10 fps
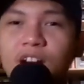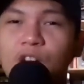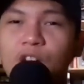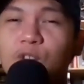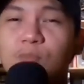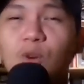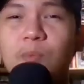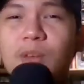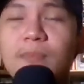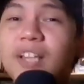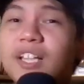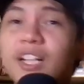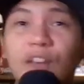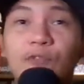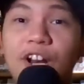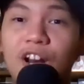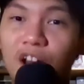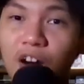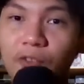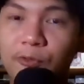Evan Mobley better, Kevin
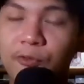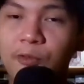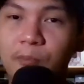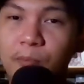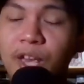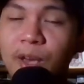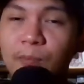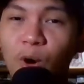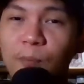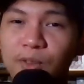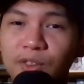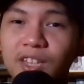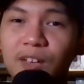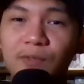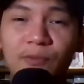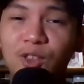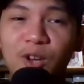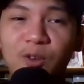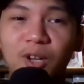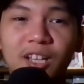Love being more productive even
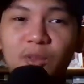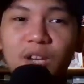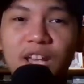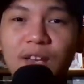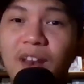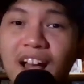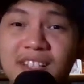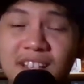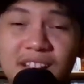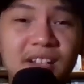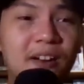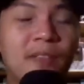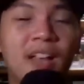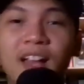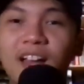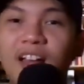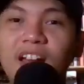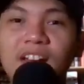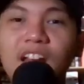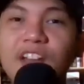though he wanted to leave last season,
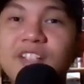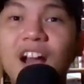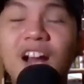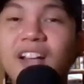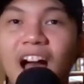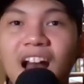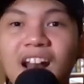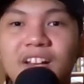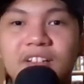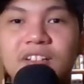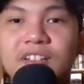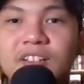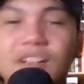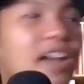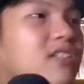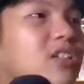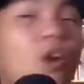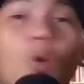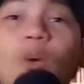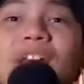and Jarrett Allen. Like,
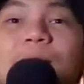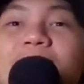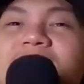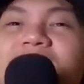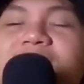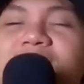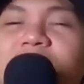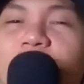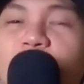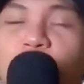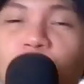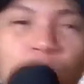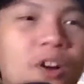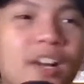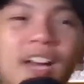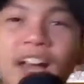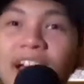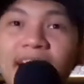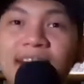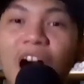yo, he made this team look good,
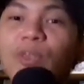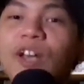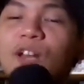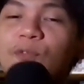and now they're the